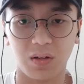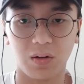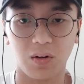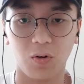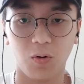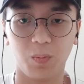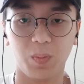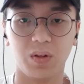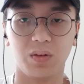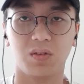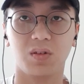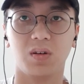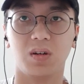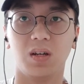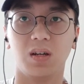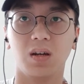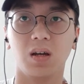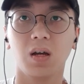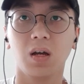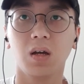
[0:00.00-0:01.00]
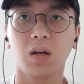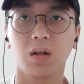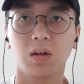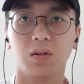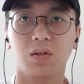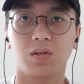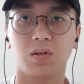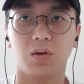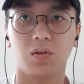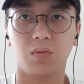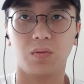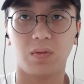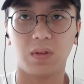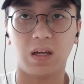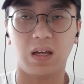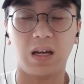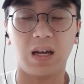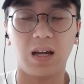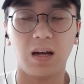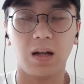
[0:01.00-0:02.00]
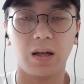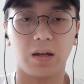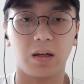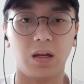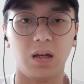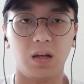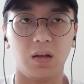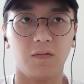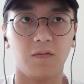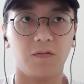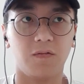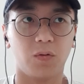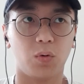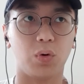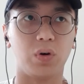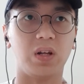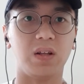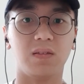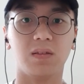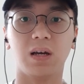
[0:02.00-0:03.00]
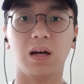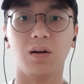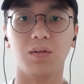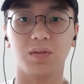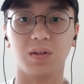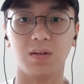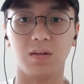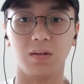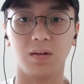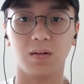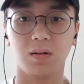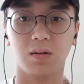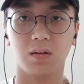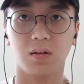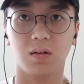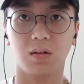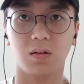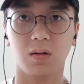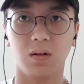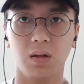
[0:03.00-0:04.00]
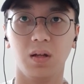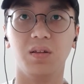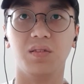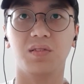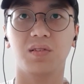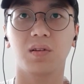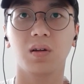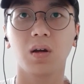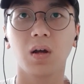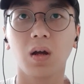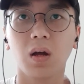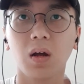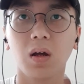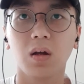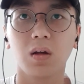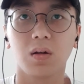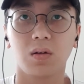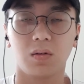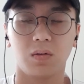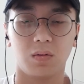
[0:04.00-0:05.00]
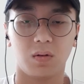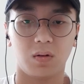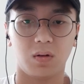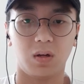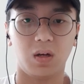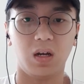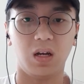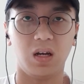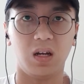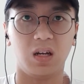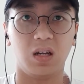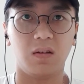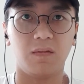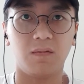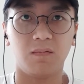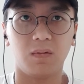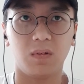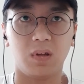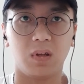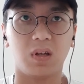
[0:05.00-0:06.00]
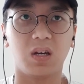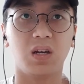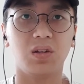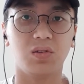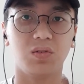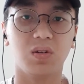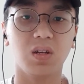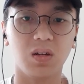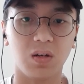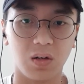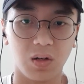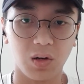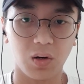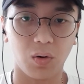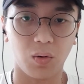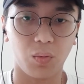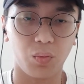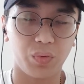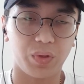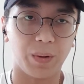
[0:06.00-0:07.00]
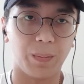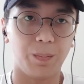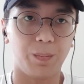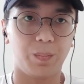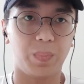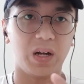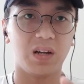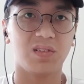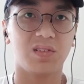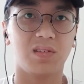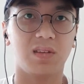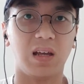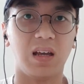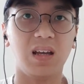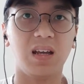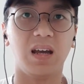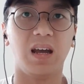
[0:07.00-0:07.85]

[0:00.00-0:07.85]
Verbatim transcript: opens on it. So they had like a 40,000 list. And if, in case you didn't know, the best they